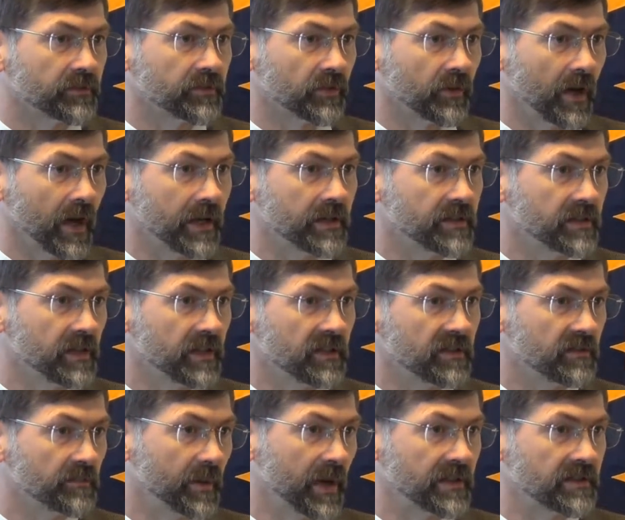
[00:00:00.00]
So IT
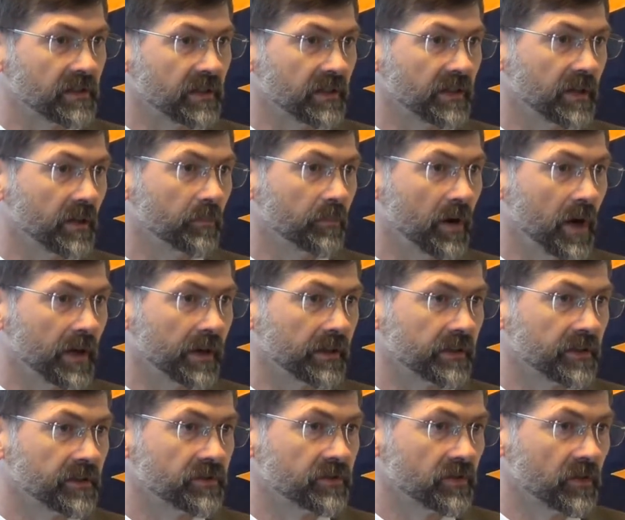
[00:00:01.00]
is basically a
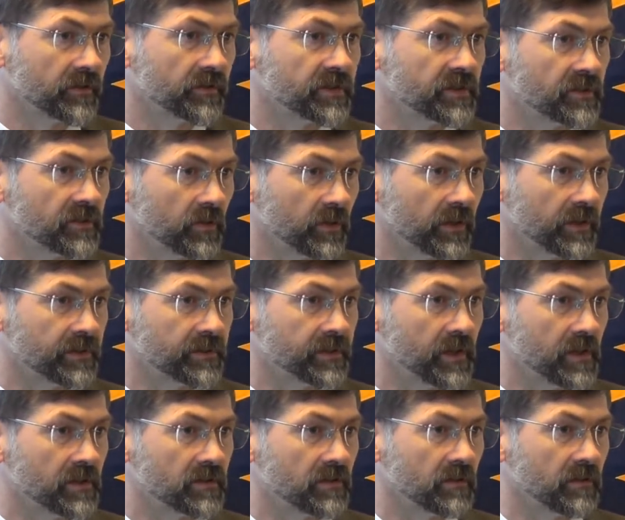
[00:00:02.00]
product and services
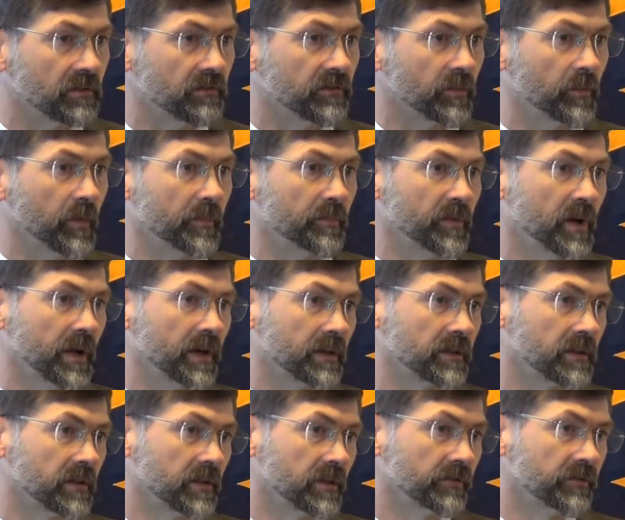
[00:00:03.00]
organization. From a
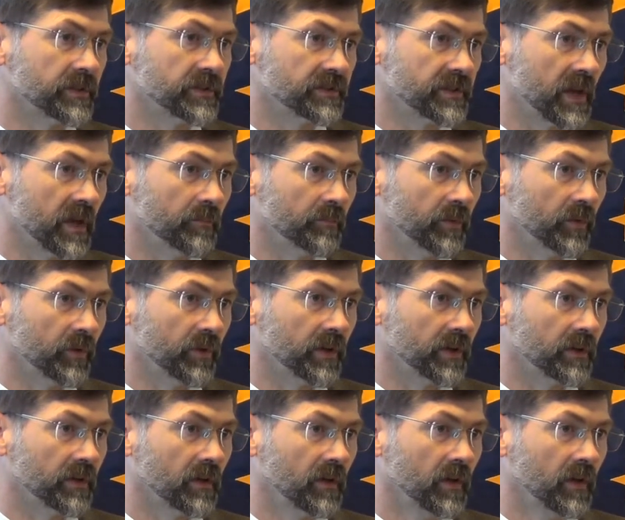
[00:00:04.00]
product delivery standpoint,